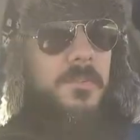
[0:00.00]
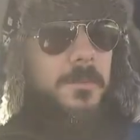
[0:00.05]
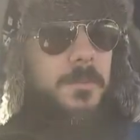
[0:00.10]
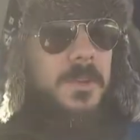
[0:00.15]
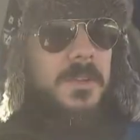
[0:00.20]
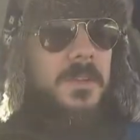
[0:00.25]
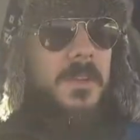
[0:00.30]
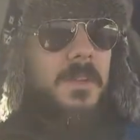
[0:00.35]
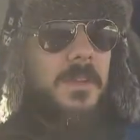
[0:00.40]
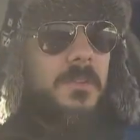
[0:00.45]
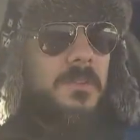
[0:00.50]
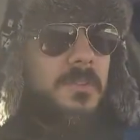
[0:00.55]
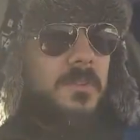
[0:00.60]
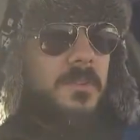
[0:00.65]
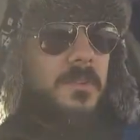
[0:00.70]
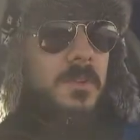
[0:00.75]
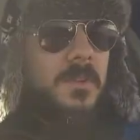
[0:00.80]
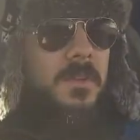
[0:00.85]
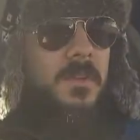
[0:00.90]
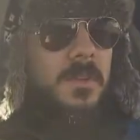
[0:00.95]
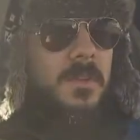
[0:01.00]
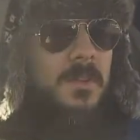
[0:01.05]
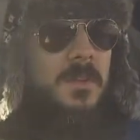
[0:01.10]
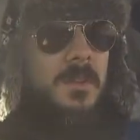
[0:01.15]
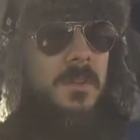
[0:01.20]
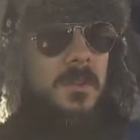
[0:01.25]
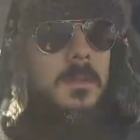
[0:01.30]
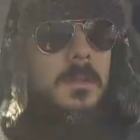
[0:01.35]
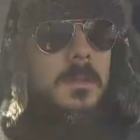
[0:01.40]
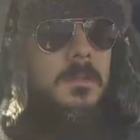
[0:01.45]
in so many days.
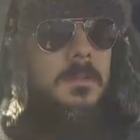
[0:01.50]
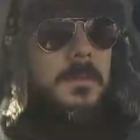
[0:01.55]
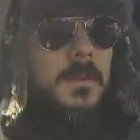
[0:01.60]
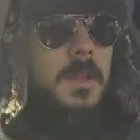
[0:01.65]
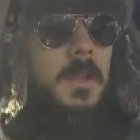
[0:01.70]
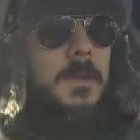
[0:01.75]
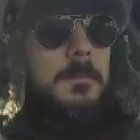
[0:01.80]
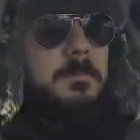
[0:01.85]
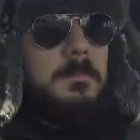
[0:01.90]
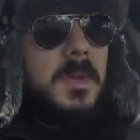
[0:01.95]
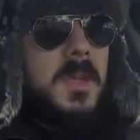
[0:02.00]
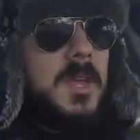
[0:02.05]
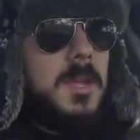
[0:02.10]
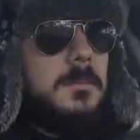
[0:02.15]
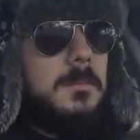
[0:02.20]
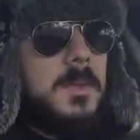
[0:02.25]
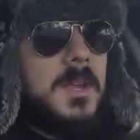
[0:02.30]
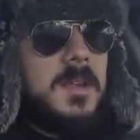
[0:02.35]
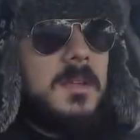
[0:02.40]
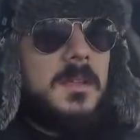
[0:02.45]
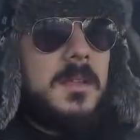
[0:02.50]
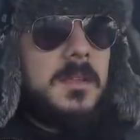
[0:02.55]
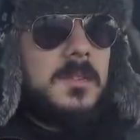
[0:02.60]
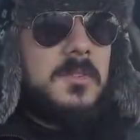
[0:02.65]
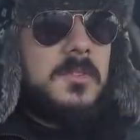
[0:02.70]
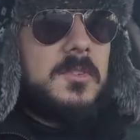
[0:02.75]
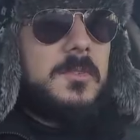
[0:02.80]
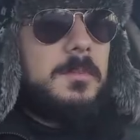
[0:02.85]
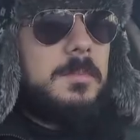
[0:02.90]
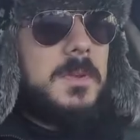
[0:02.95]
I feel like Bane making
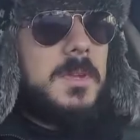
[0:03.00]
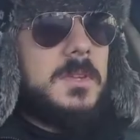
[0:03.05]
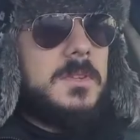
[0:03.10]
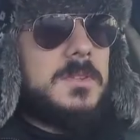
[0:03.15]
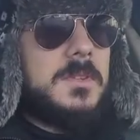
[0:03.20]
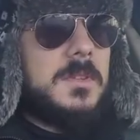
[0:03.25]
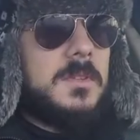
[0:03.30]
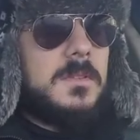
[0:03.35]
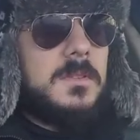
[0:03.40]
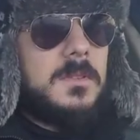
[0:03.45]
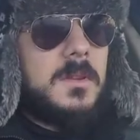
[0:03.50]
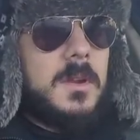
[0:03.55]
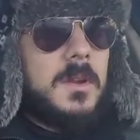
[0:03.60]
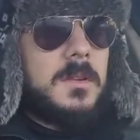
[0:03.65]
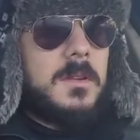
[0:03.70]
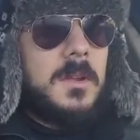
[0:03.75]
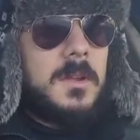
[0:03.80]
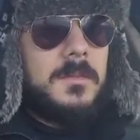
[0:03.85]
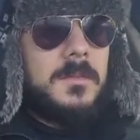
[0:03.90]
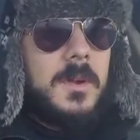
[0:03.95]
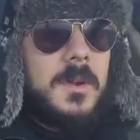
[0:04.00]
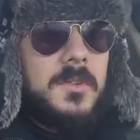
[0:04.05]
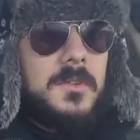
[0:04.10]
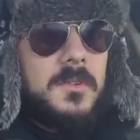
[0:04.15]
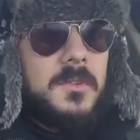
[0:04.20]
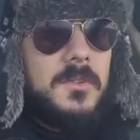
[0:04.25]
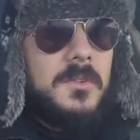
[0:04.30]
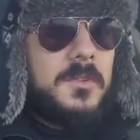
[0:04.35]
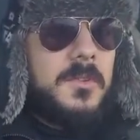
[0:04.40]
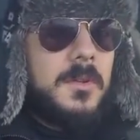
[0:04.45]
that speech in Dark Knight
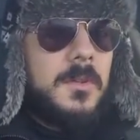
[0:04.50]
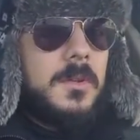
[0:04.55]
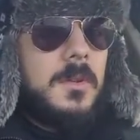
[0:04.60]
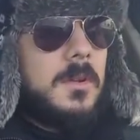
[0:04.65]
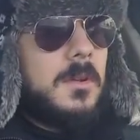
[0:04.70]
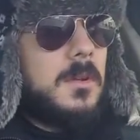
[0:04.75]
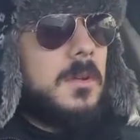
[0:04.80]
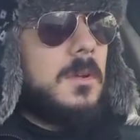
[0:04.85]
Rises.